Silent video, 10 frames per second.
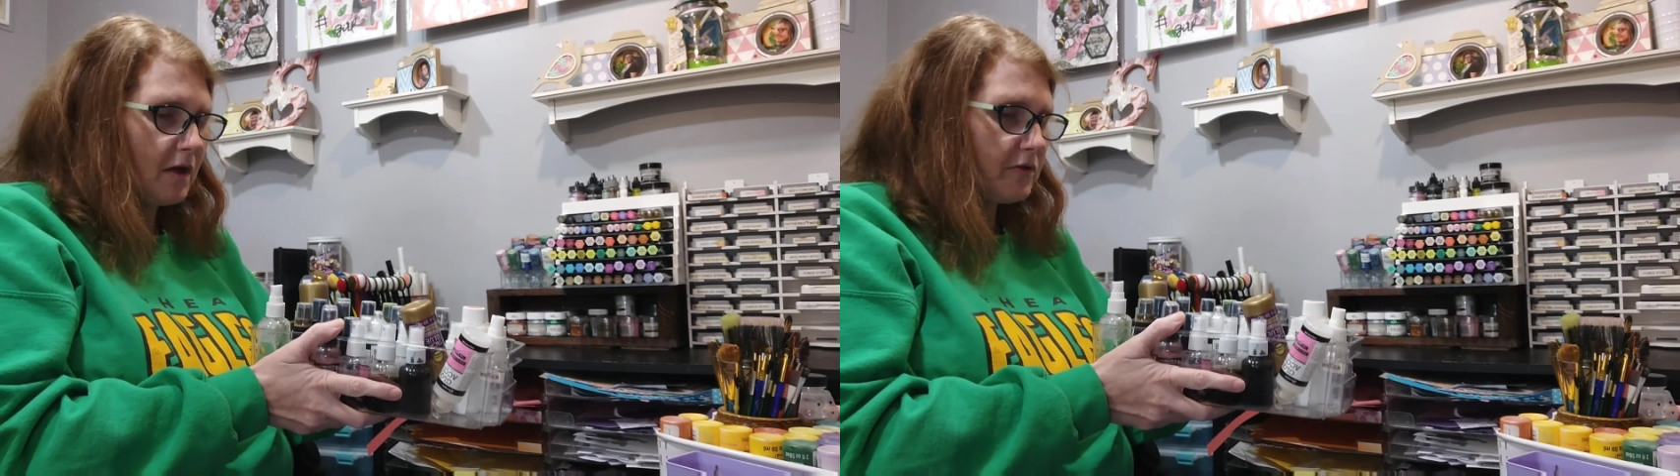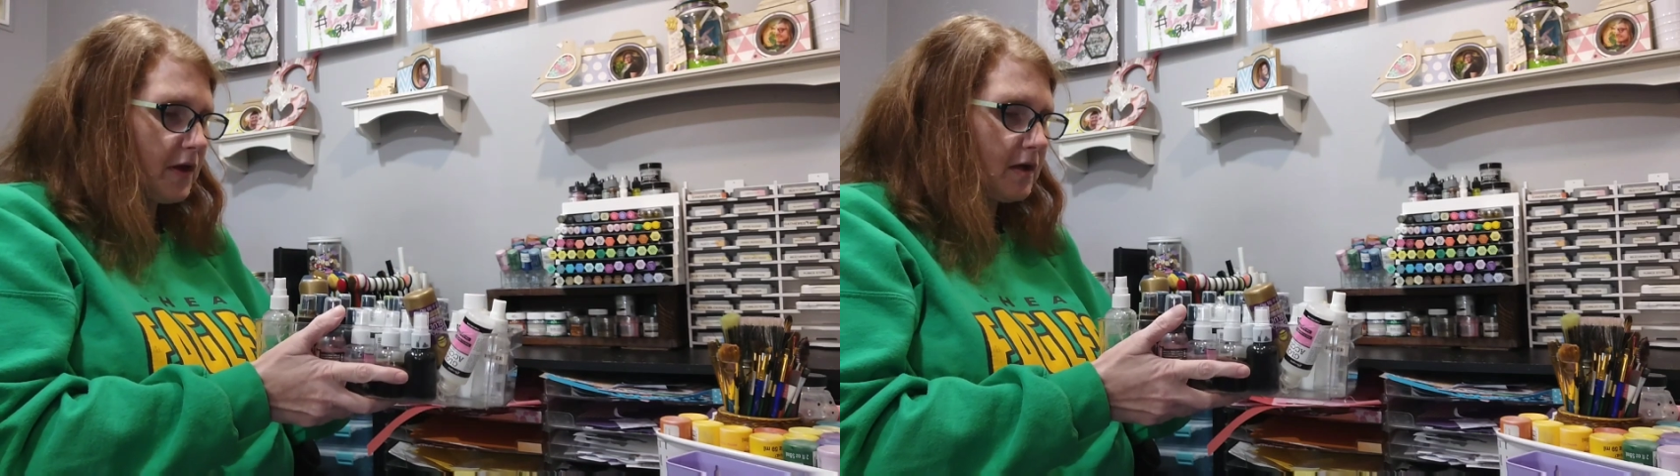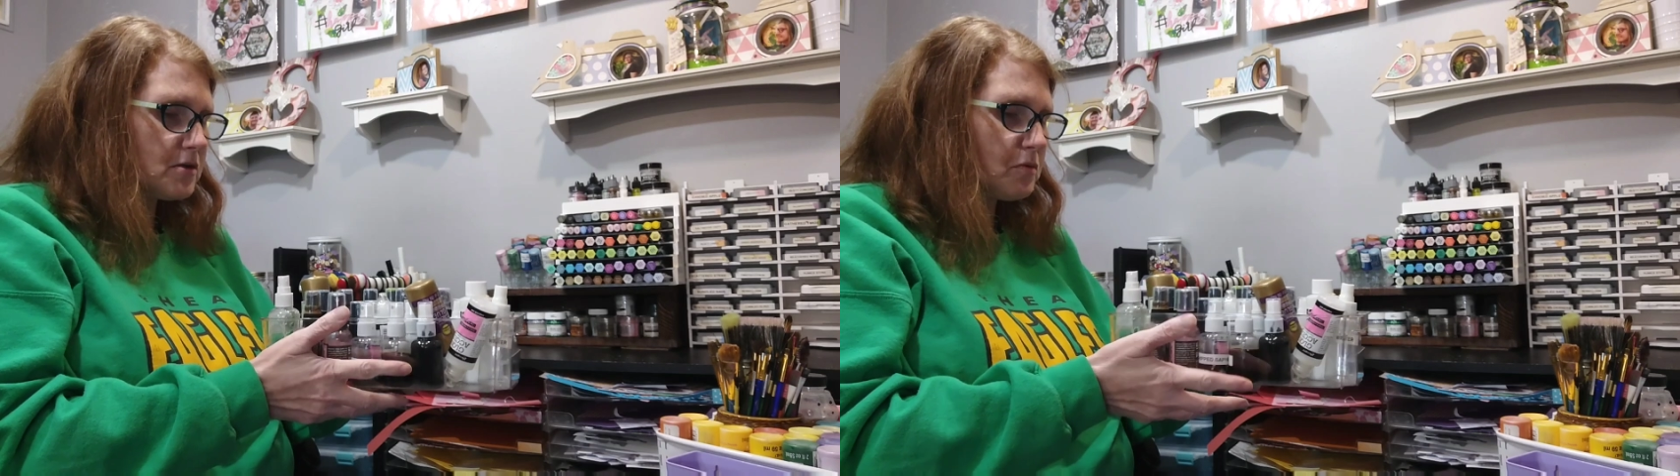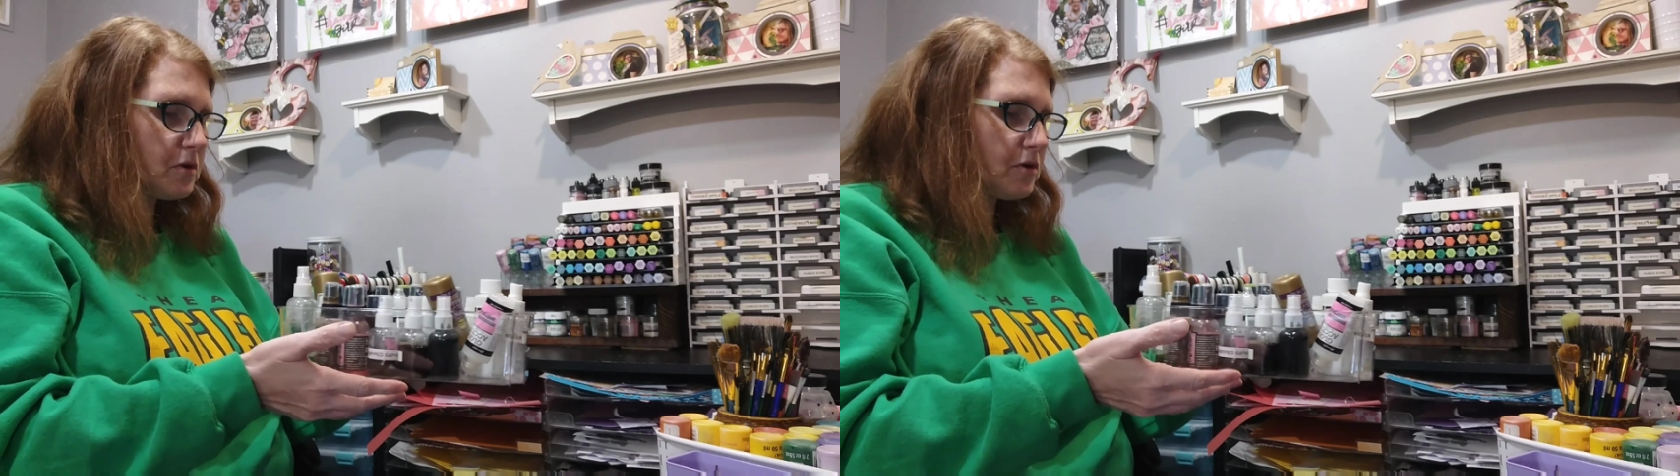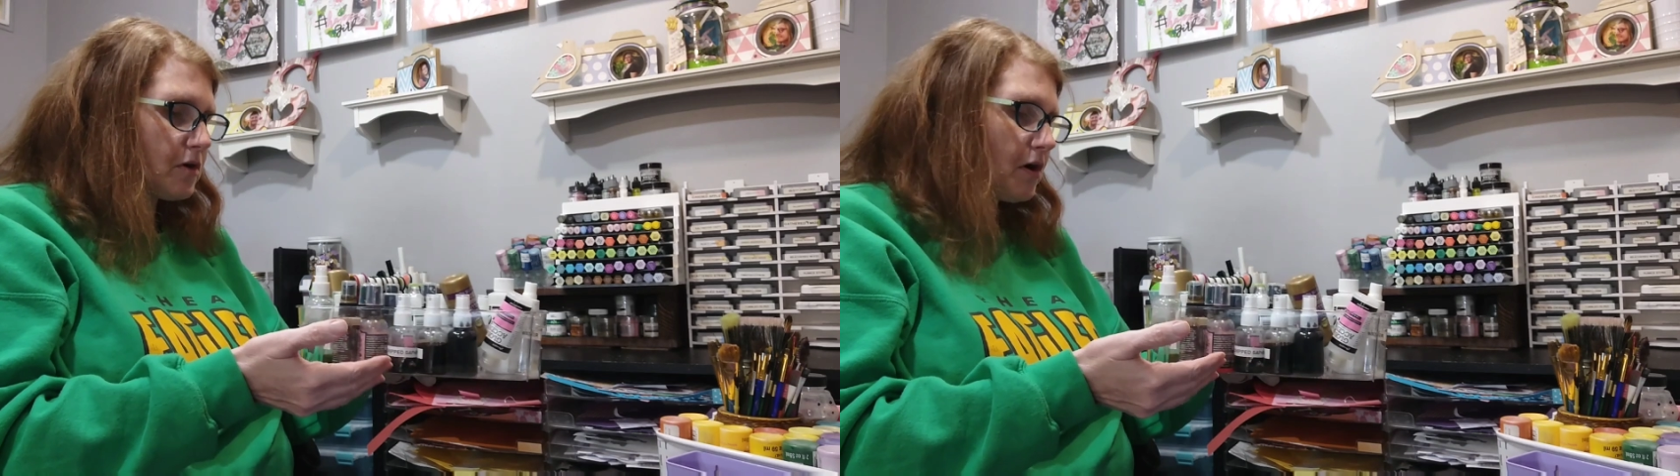I think is
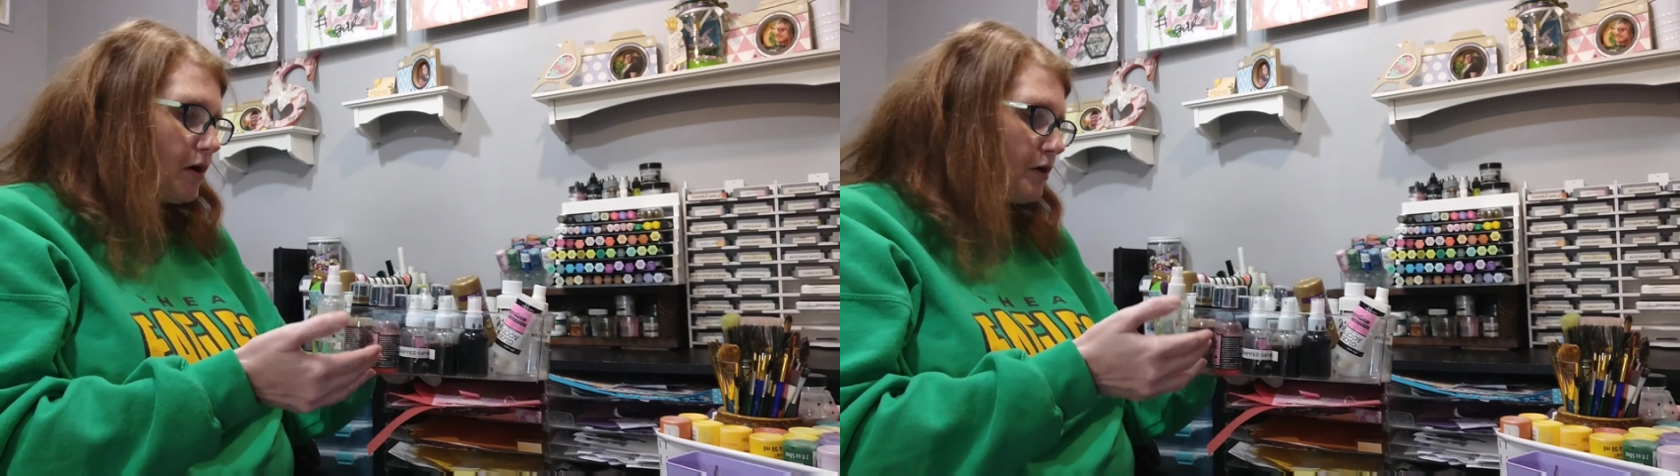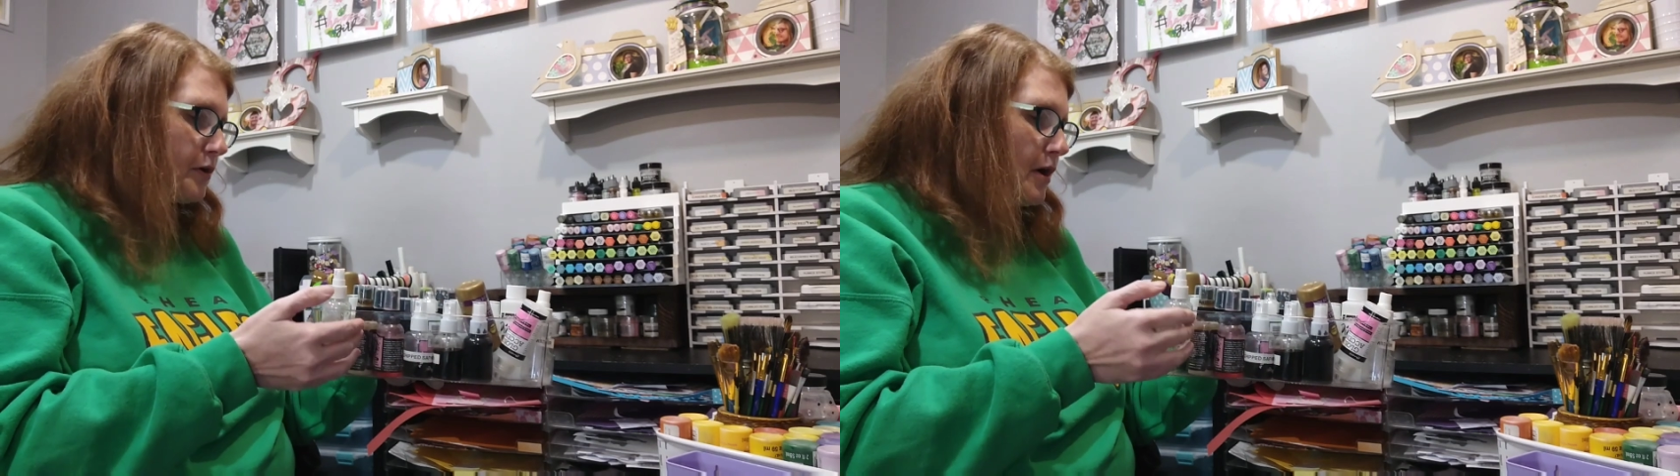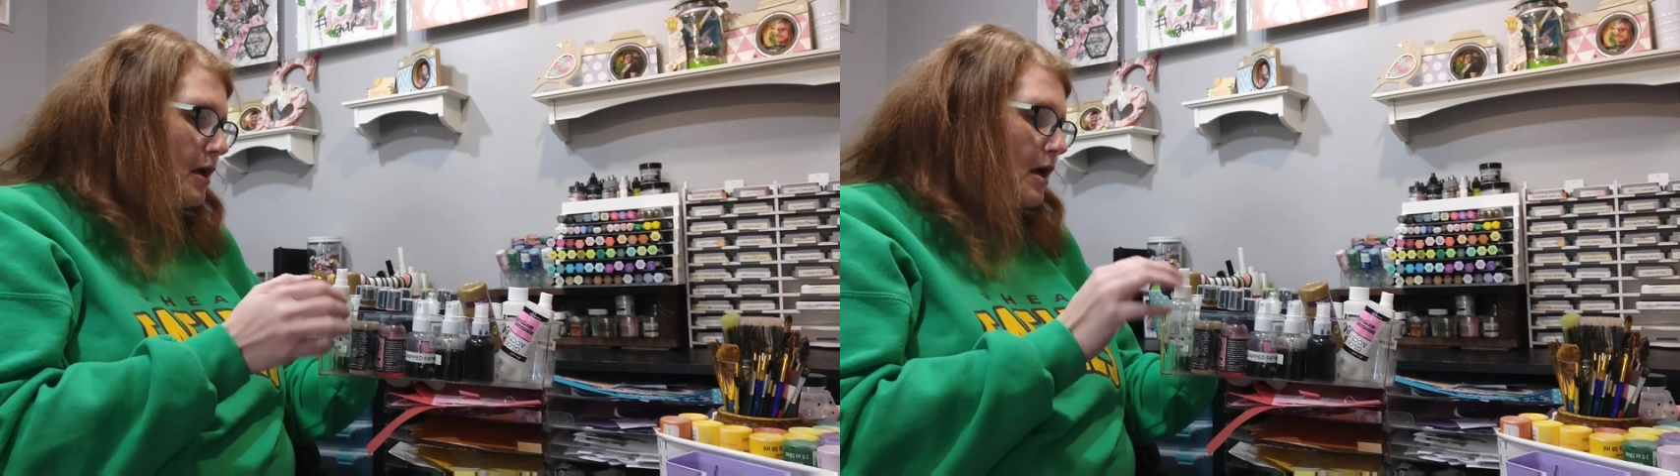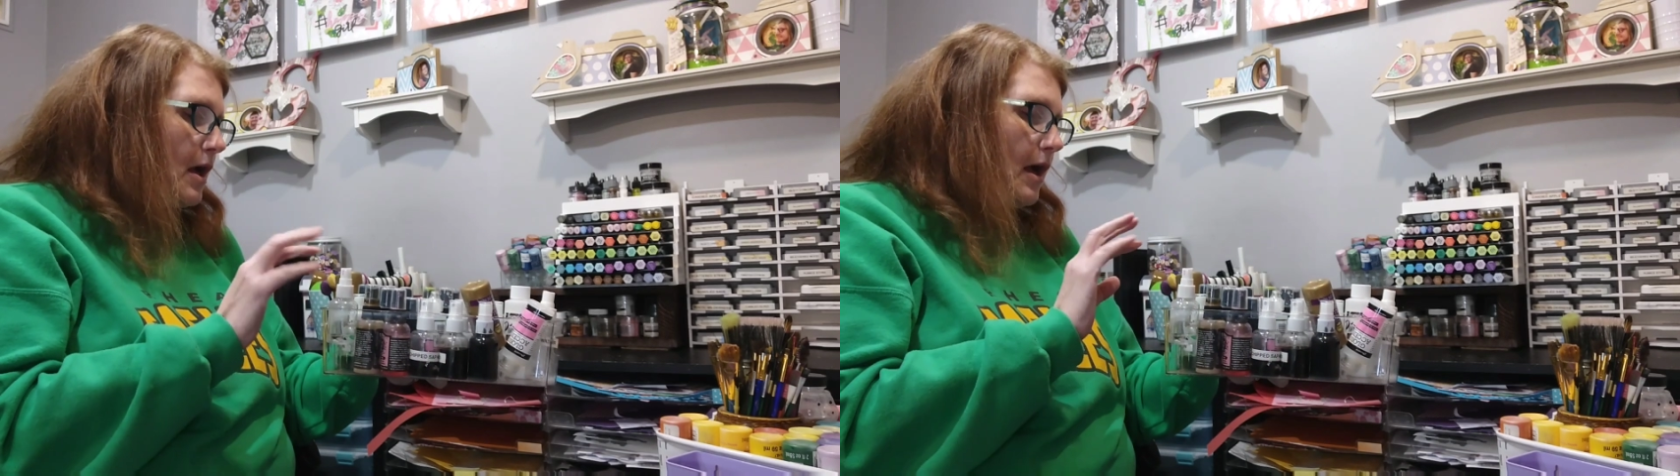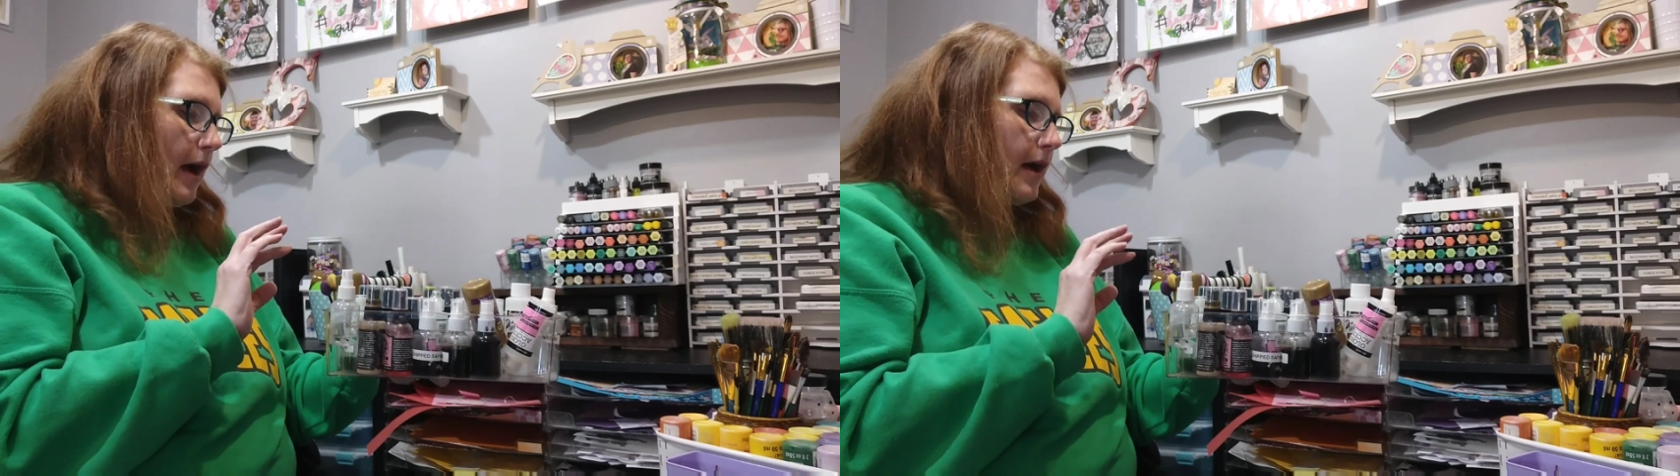what they're called,
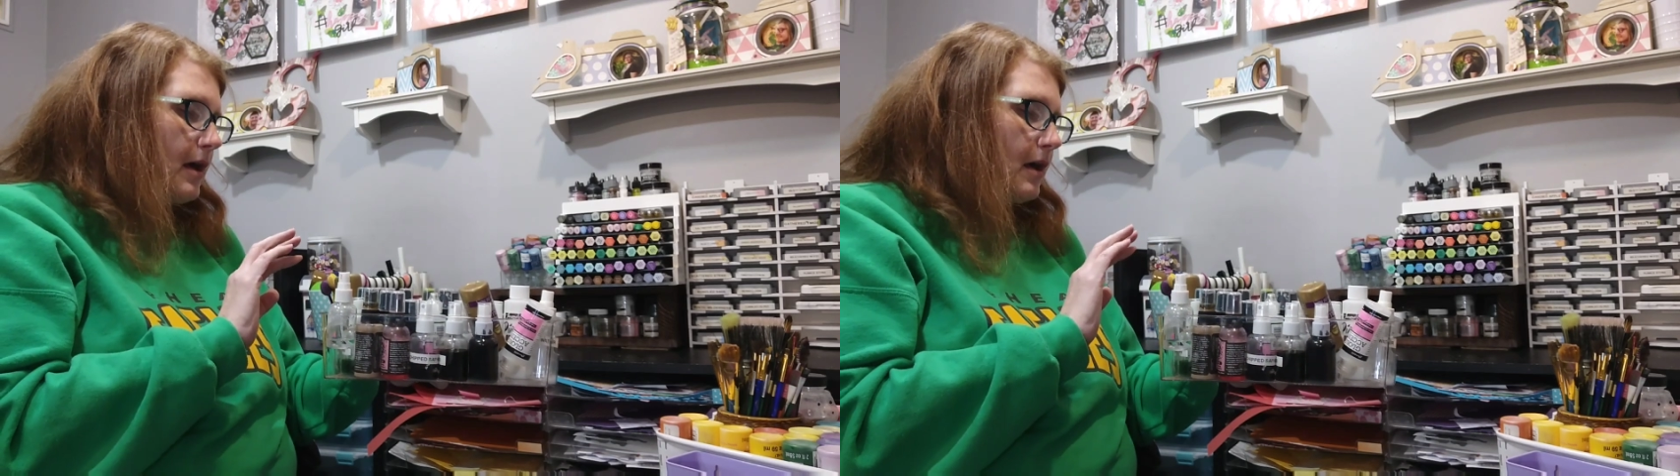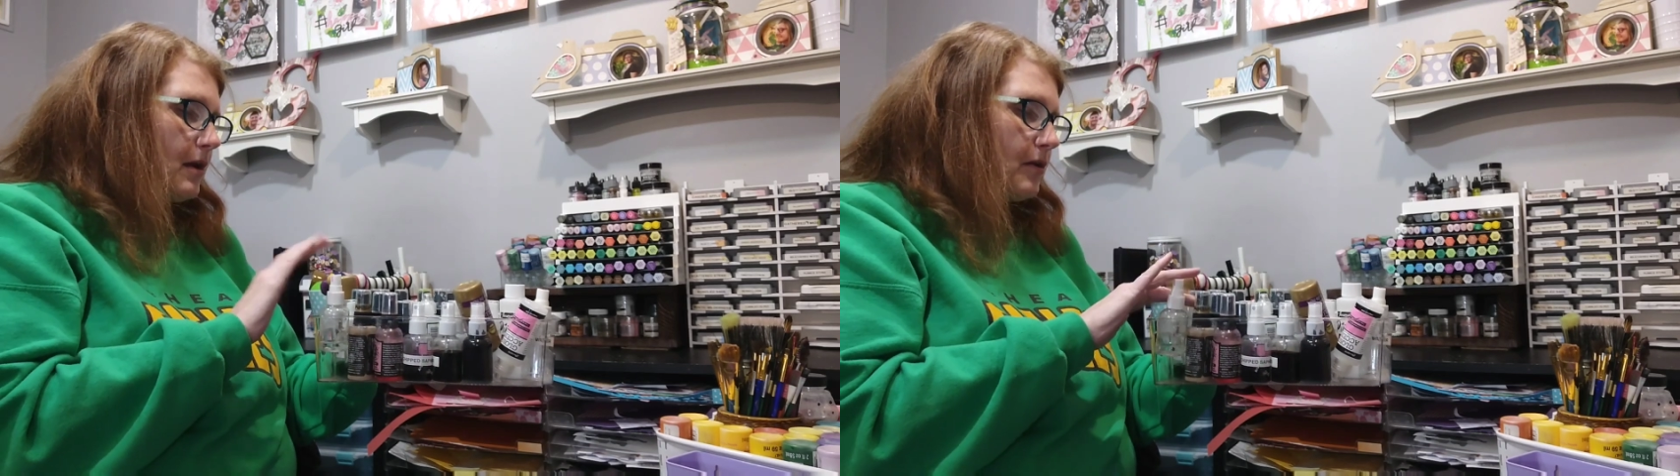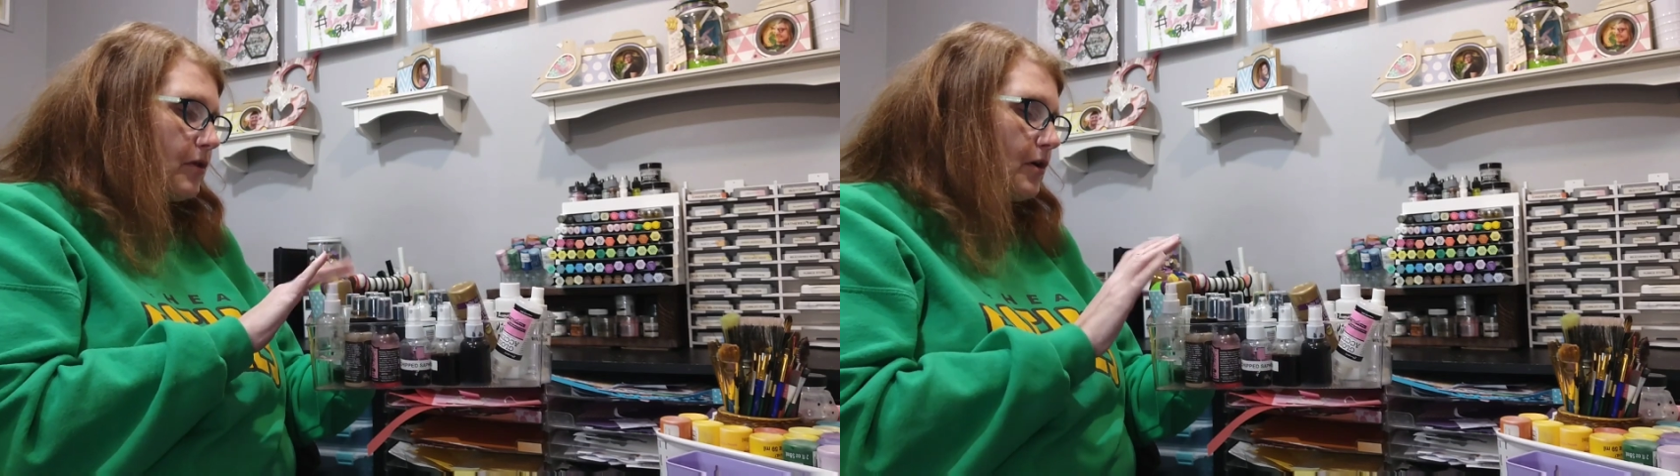and